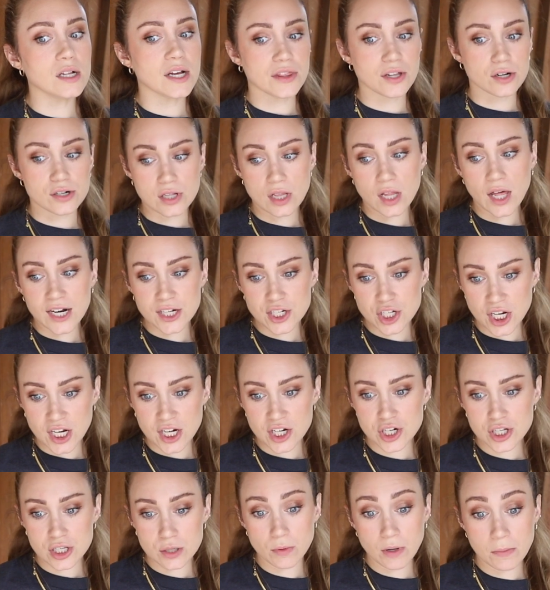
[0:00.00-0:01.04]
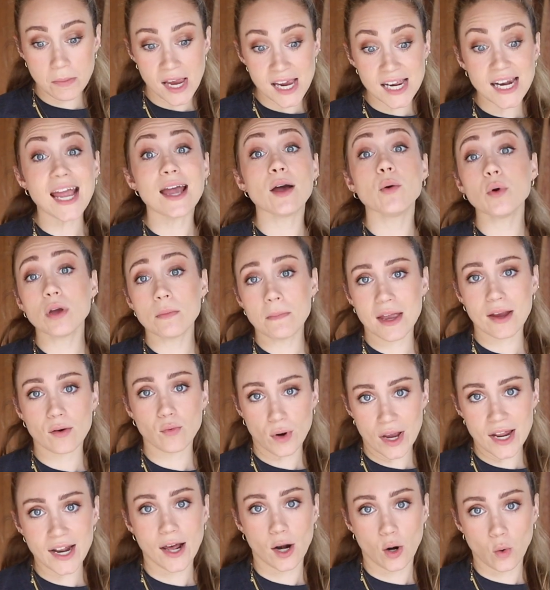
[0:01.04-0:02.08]
and there's a lot of changes we made, and we made,
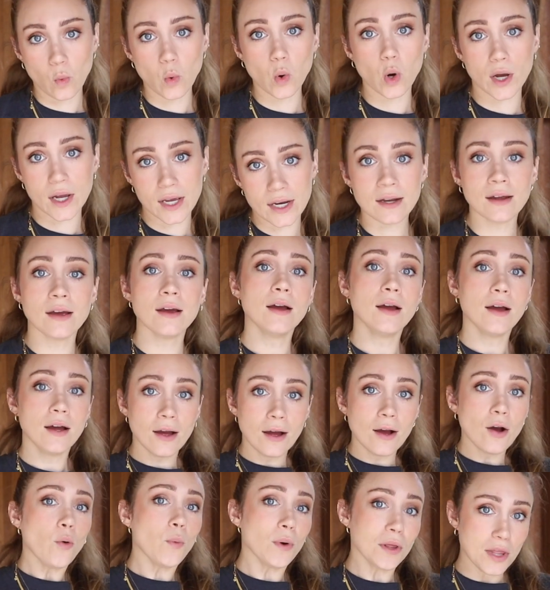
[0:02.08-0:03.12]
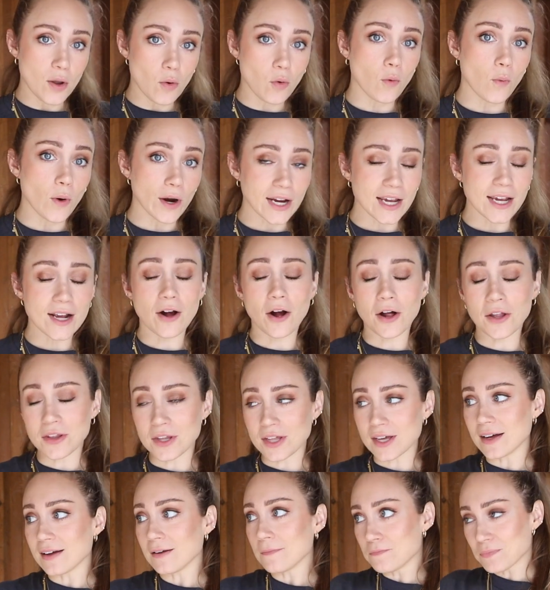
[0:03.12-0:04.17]
ran out of wood when they were working on
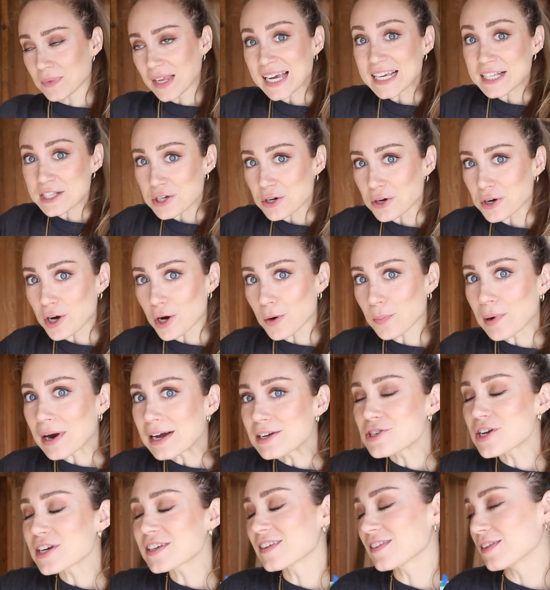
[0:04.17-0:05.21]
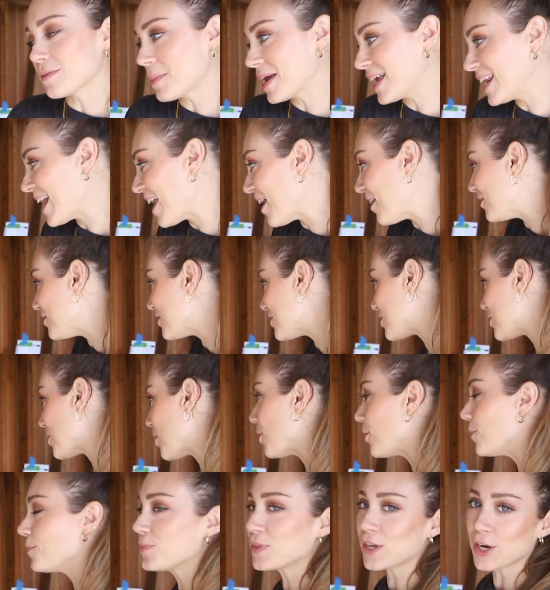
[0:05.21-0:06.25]
the interior project of the main house.
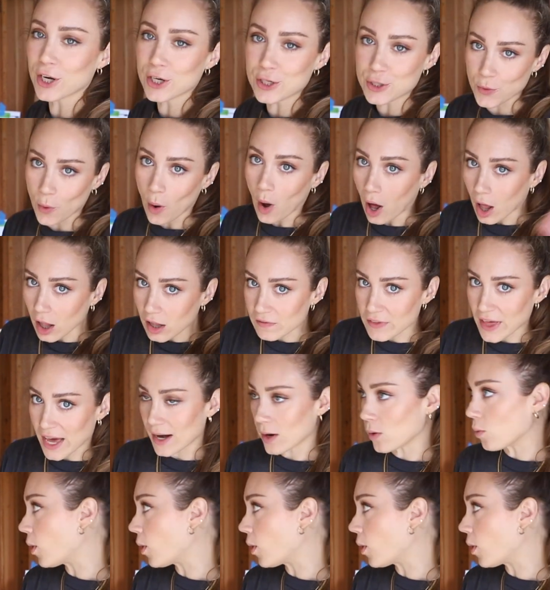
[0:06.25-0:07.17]
So they're gonna do all of that at